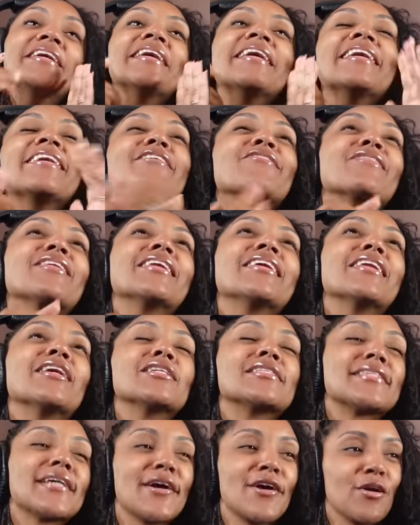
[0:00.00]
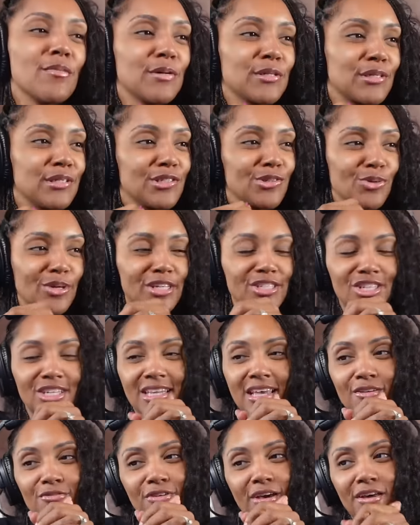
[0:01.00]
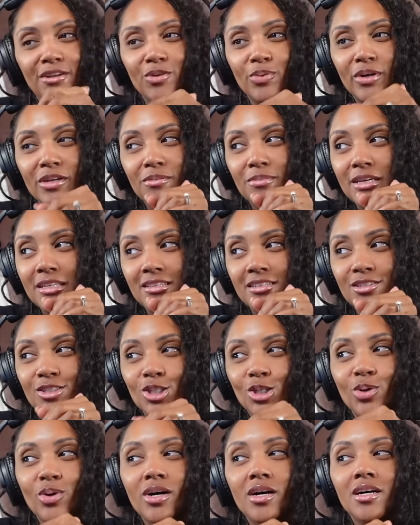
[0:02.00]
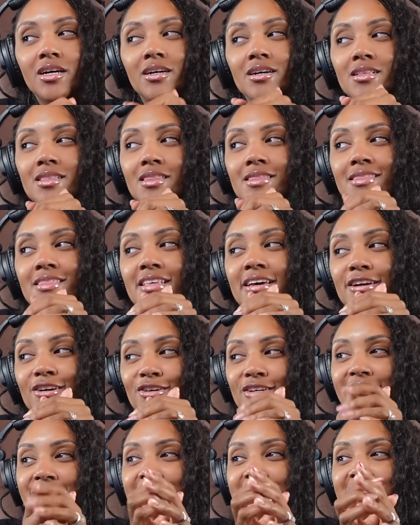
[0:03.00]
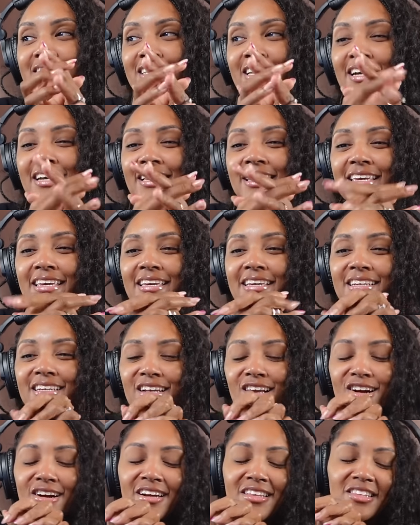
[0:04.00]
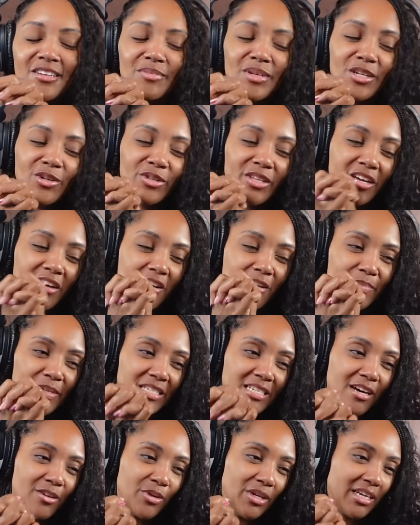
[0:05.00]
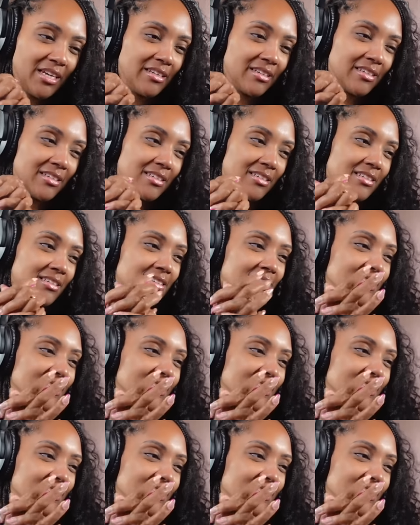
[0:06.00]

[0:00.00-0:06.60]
Even in a terrible situation, they found a way to make this show hilarious. I can't. All right, let me know in the comments how it ended.